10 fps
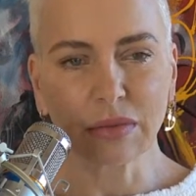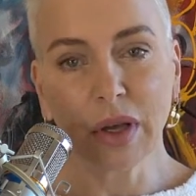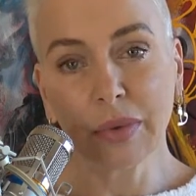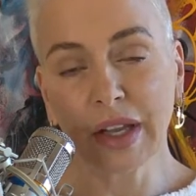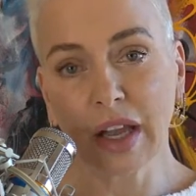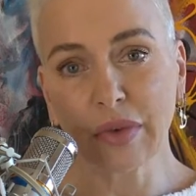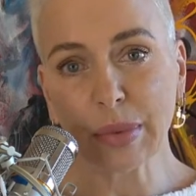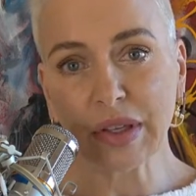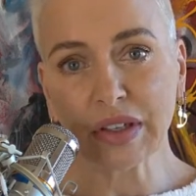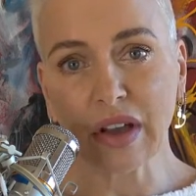Well, we have a
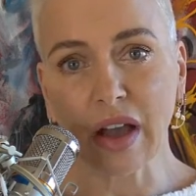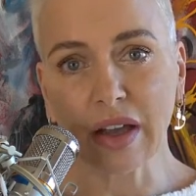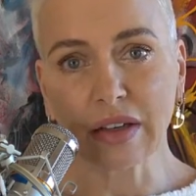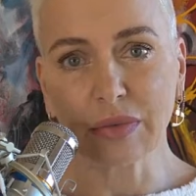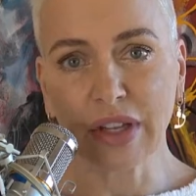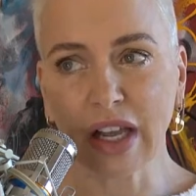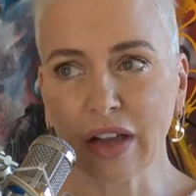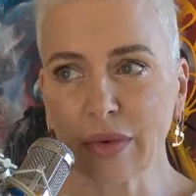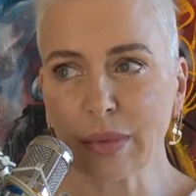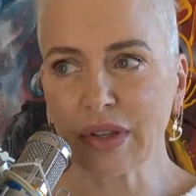big God and we
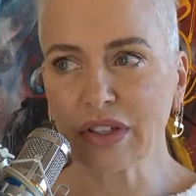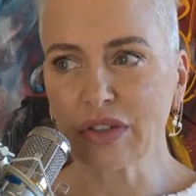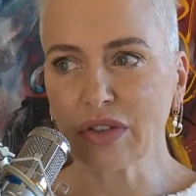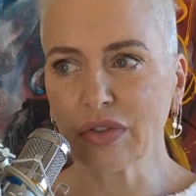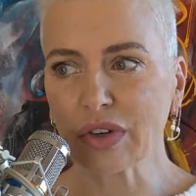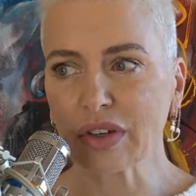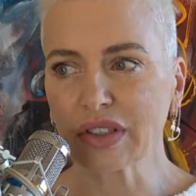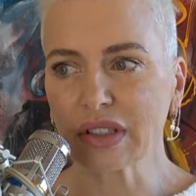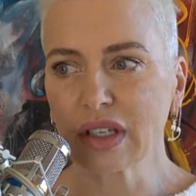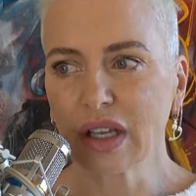have a big
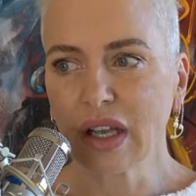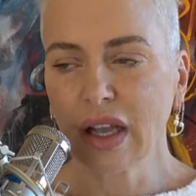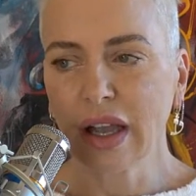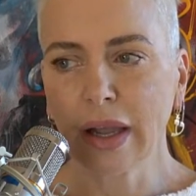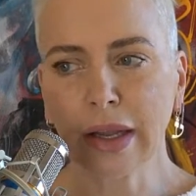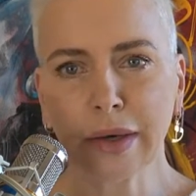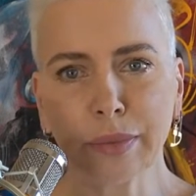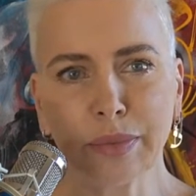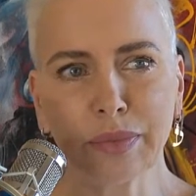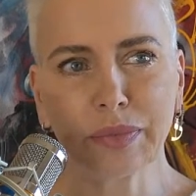universe, and